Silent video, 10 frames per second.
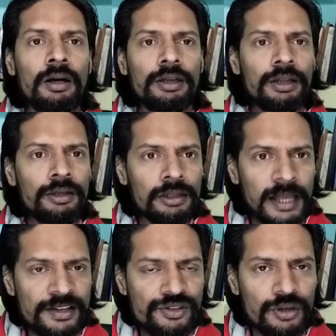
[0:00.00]
in
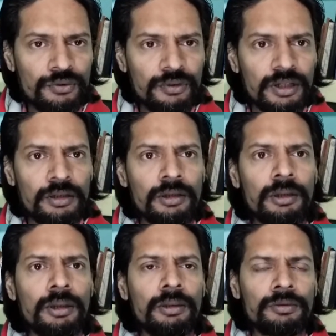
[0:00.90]
lecture 1,
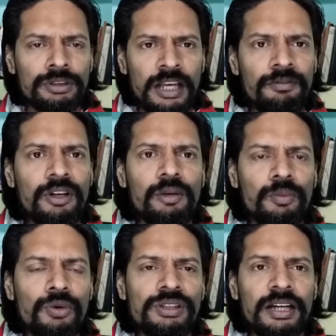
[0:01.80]
several
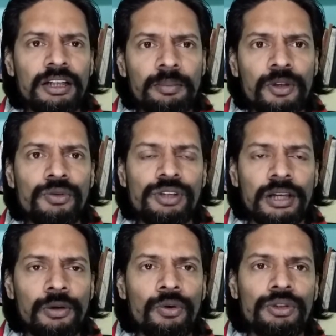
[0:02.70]
books, and WJ
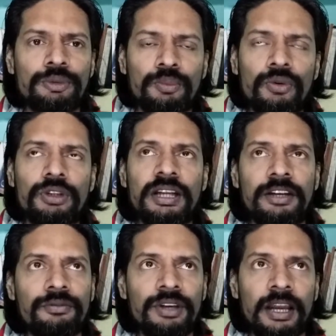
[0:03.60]
Long's book
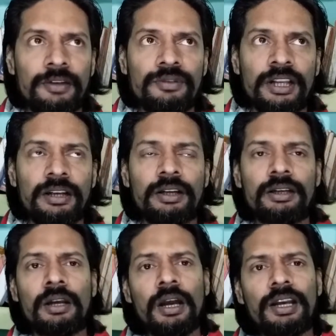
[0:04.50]
that we have
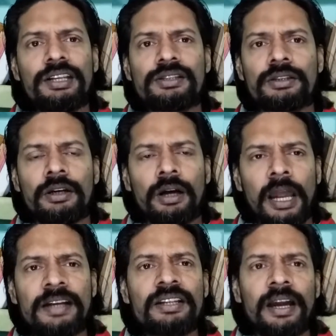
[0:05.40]
taken is
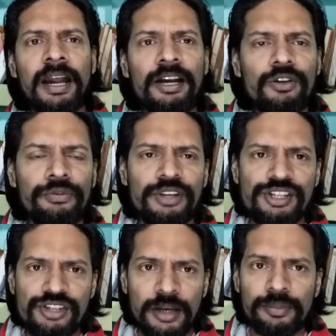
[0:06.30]
at the end of
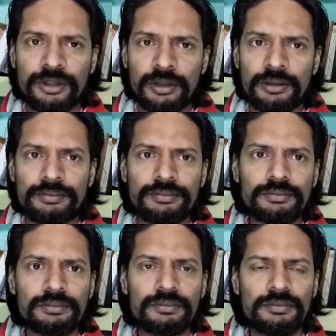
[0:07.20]
each chapter
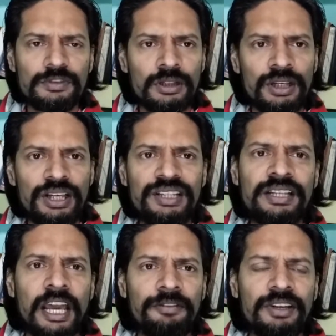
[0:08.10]
is
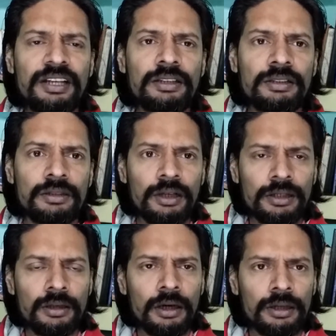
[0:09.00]
having a,
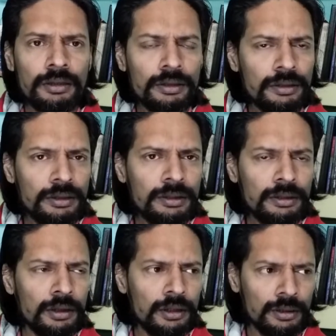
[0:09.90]

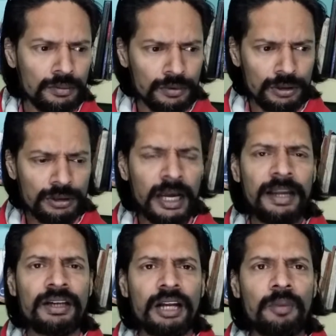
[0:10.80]
uh
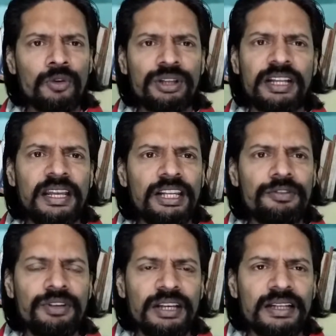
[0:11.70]
diagram or tally,
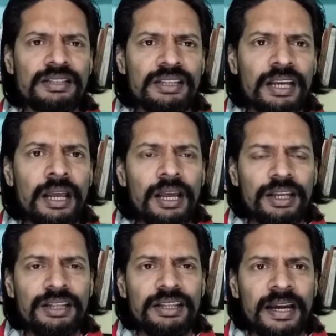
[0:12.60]
we can say.
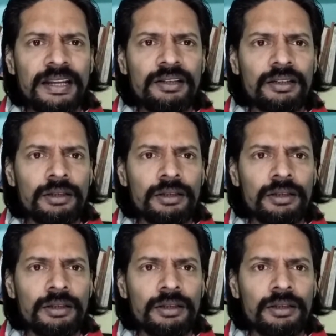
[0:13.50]
In that